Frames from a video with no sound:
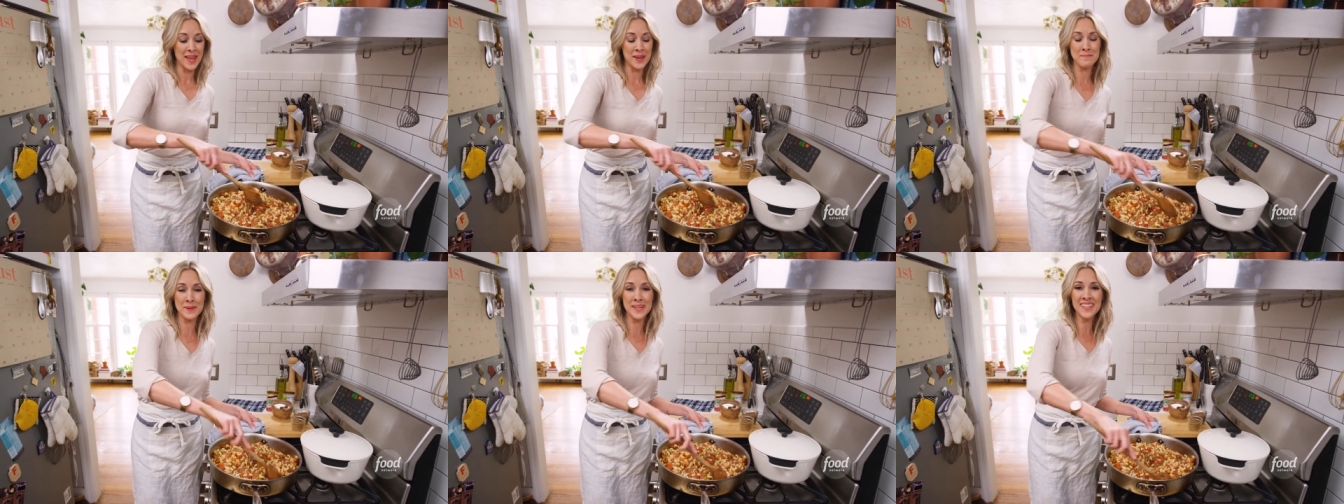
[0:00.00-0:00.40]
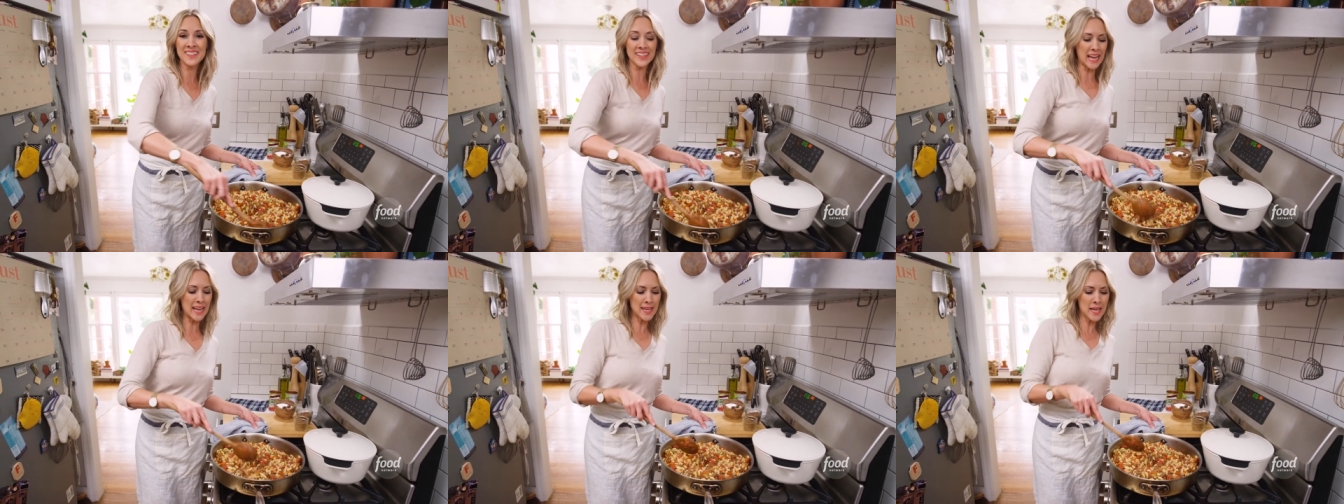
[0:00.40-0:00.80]
And B,
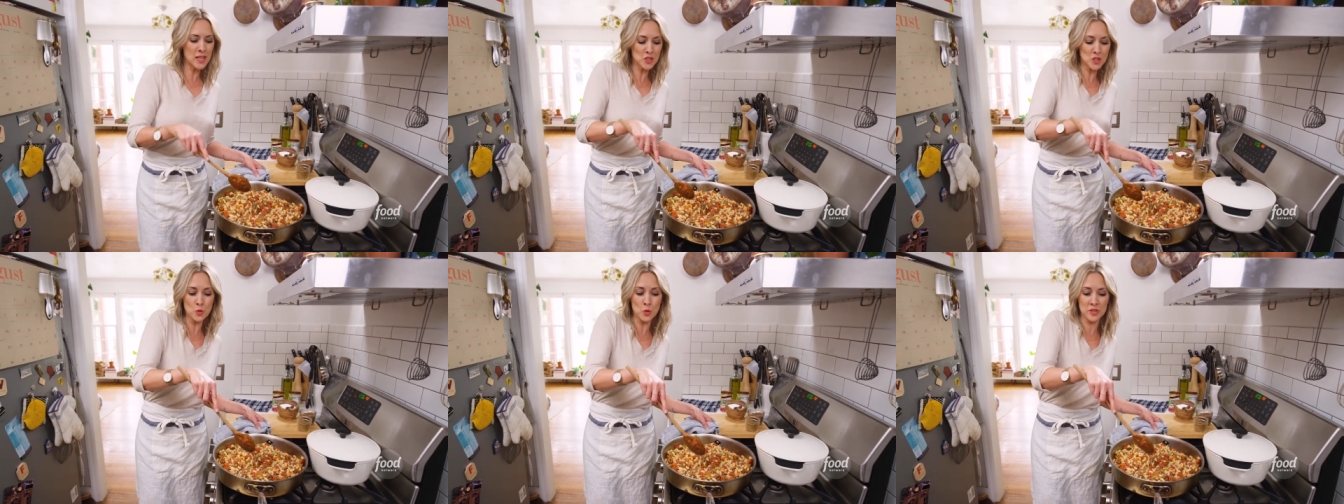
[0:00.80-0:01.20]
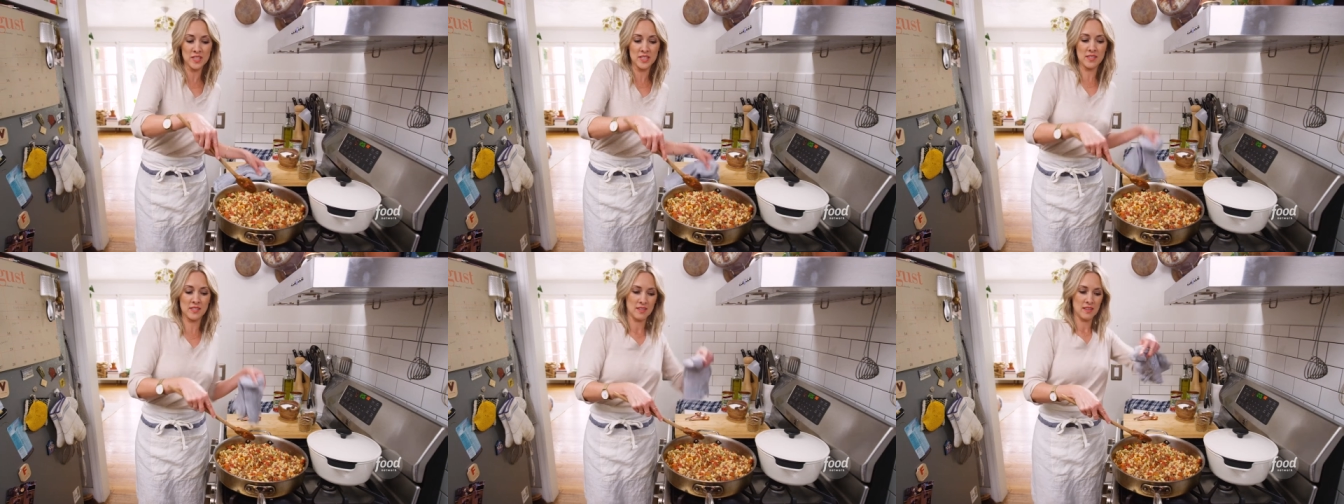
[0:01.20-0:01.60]
like, I can't store
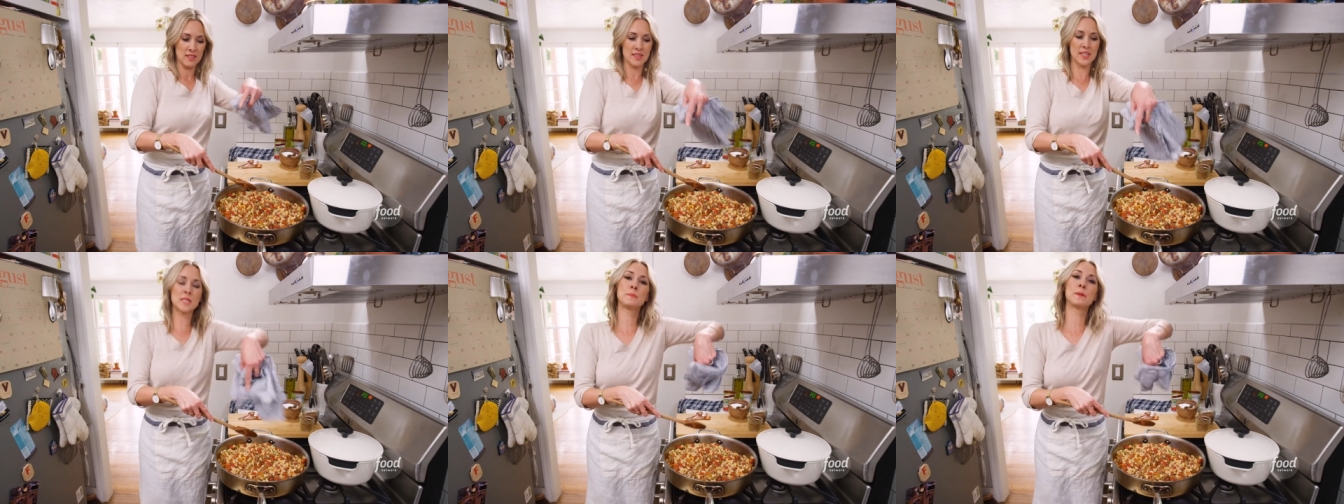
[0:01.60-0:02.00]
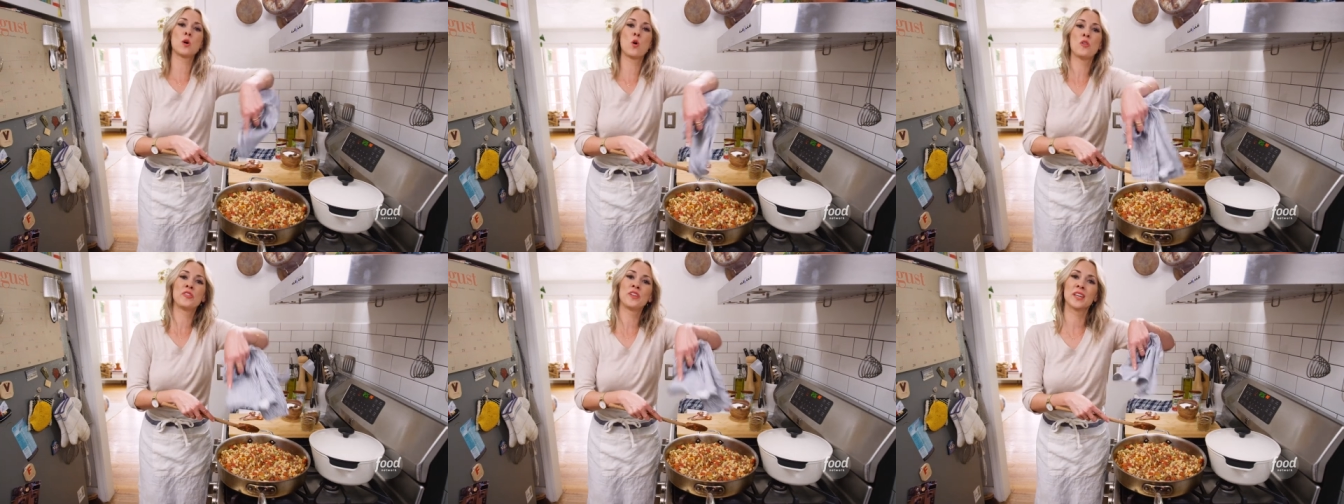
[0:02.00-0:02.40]
this big
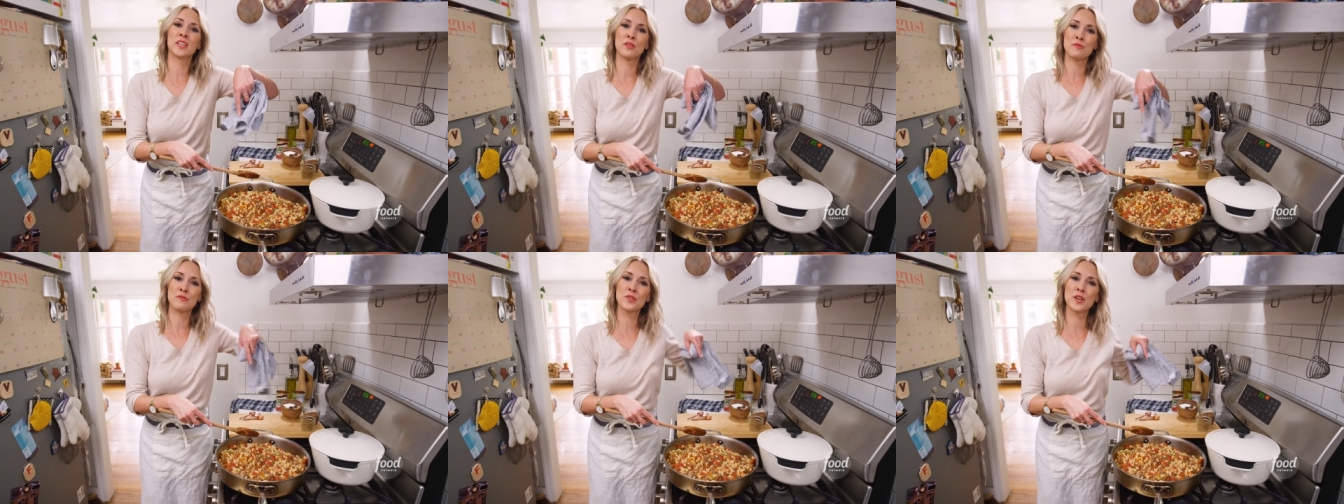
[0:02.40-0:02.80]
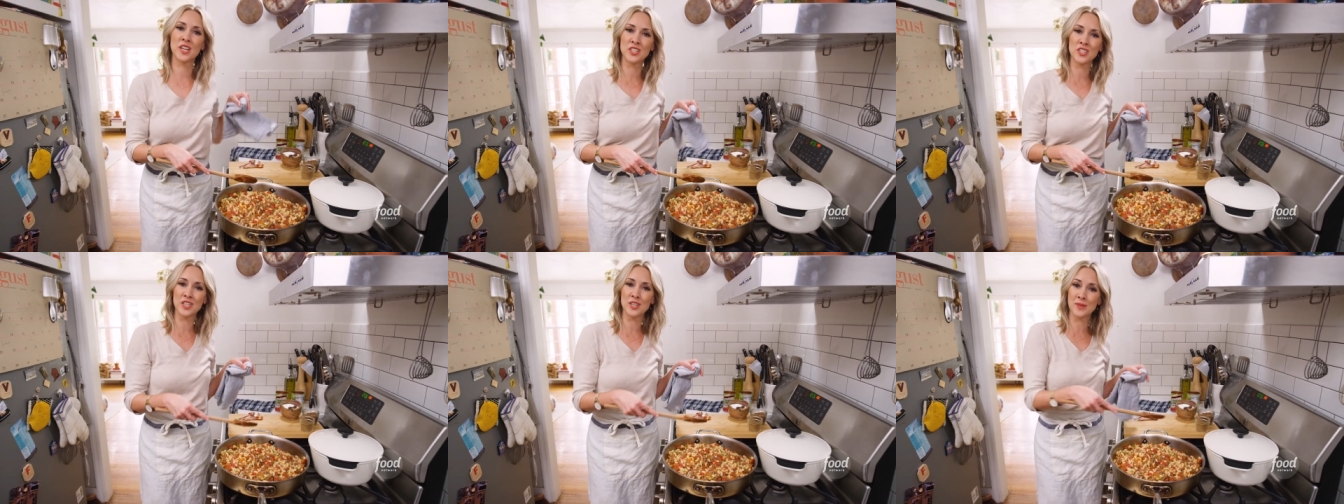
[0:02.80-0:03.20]
old thing in a
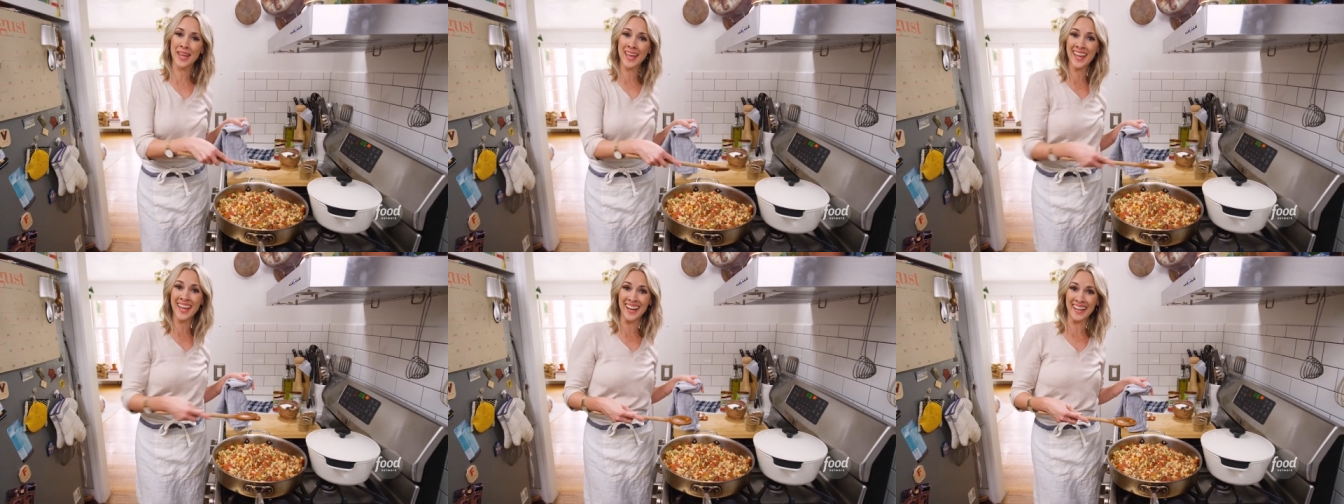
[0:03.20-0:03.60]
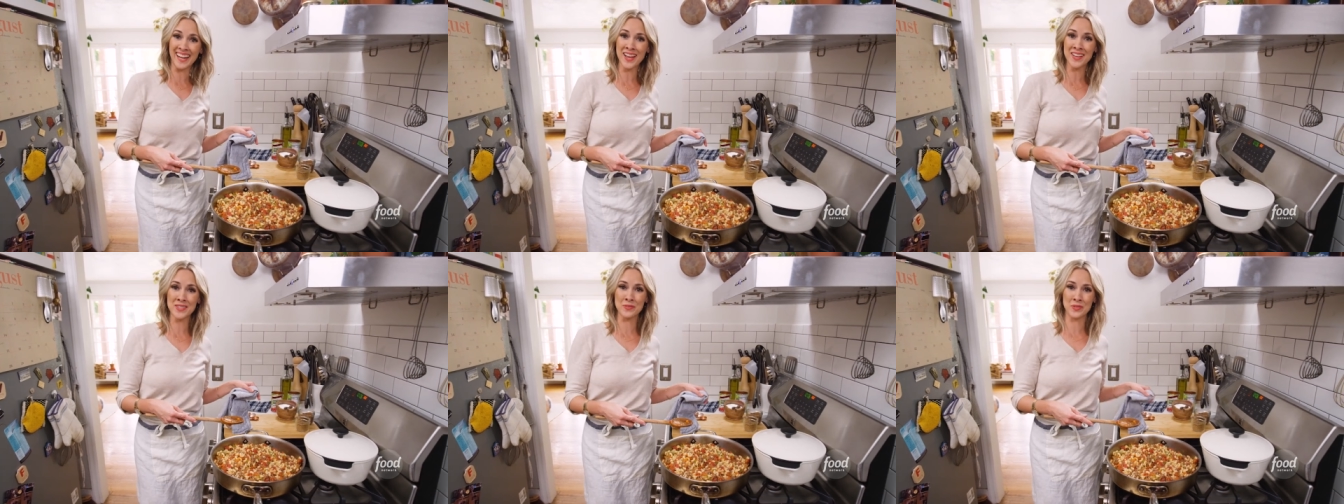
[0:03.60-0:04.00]
fridge, and you can, a
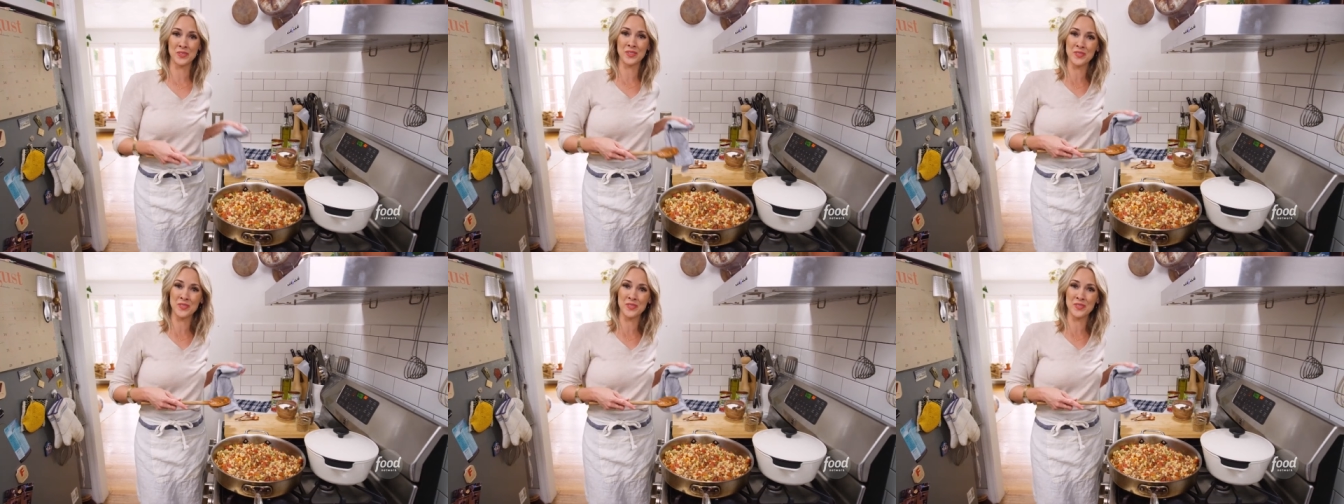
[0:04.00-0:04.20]
casserole,